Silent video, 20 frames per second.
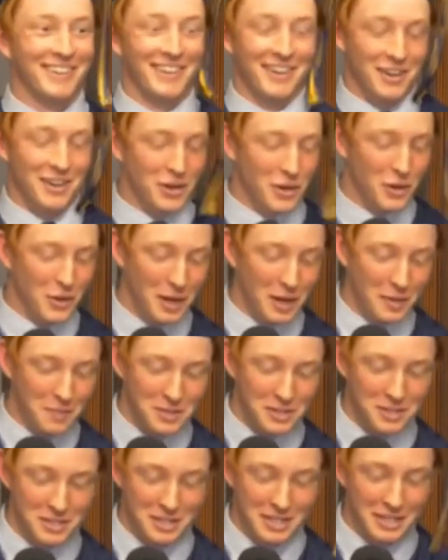No, I'm
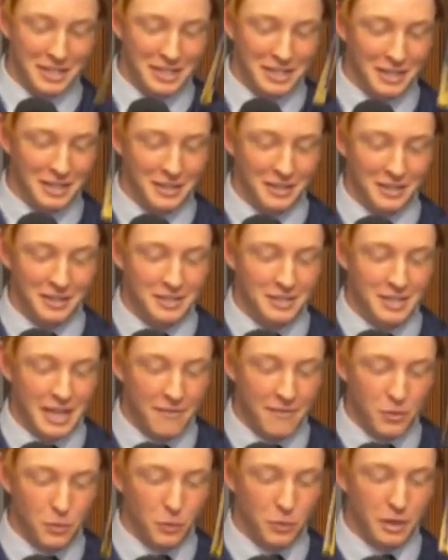just kidding. To
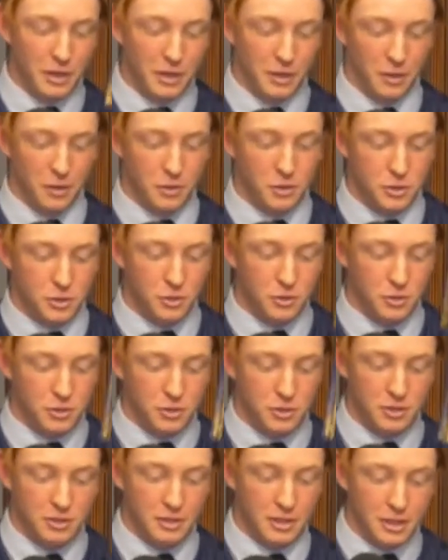everyone in our
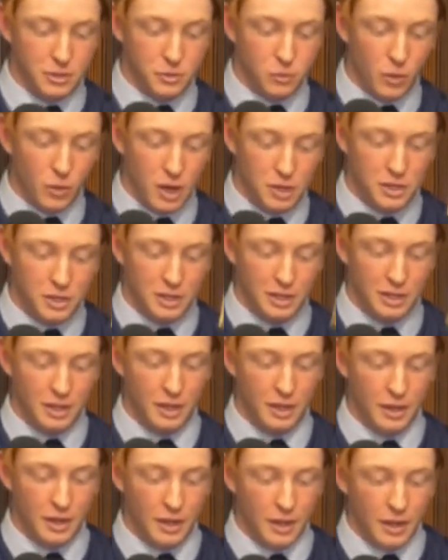church that is watching,
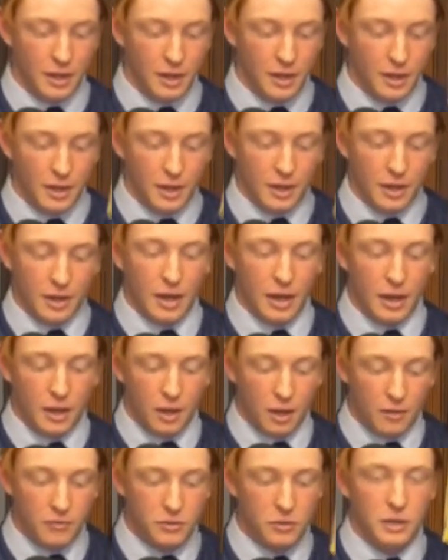I
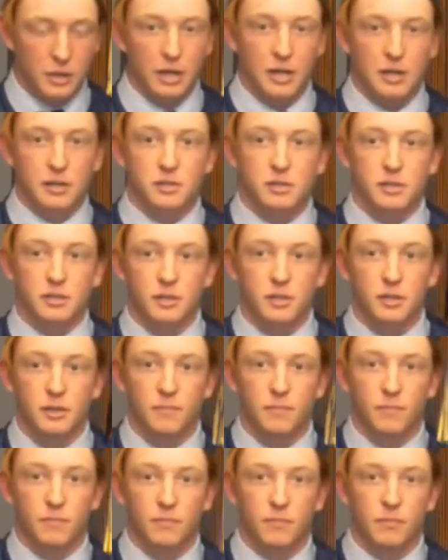love you guys.
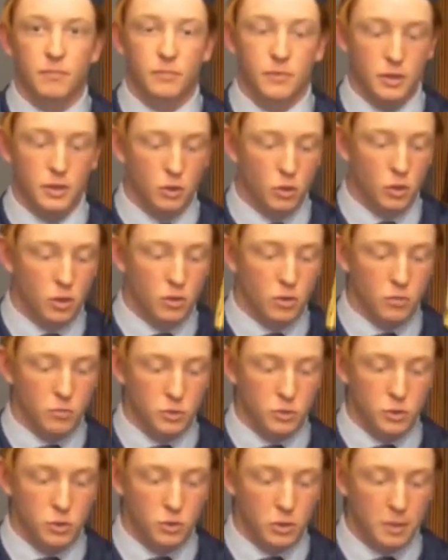You are
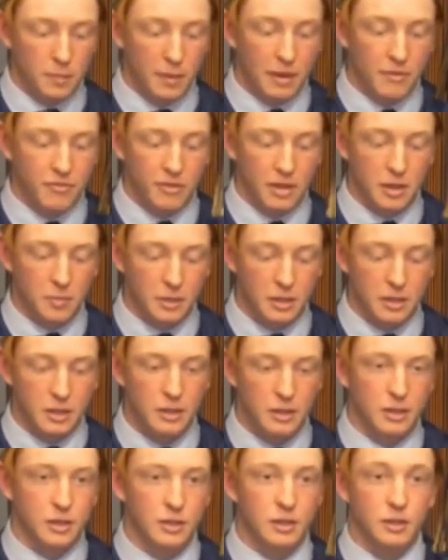truly my family,
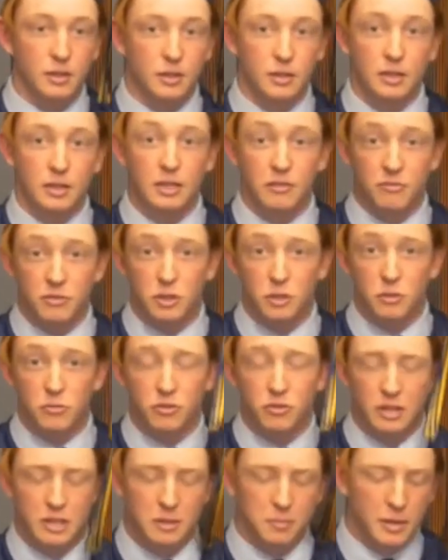even you,
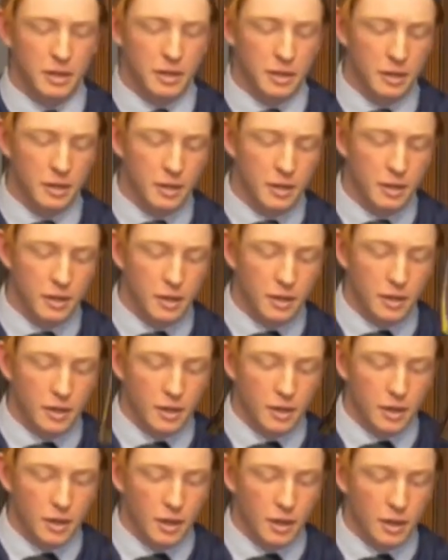Felipe.
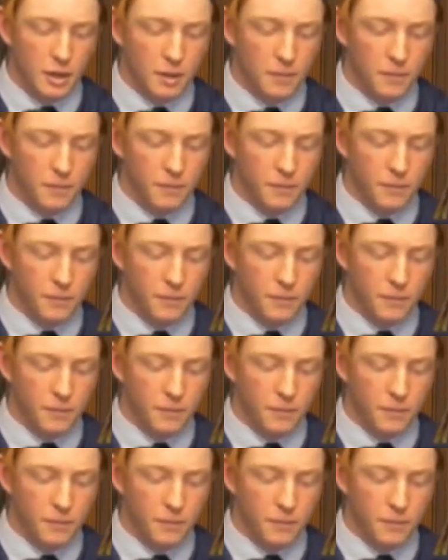But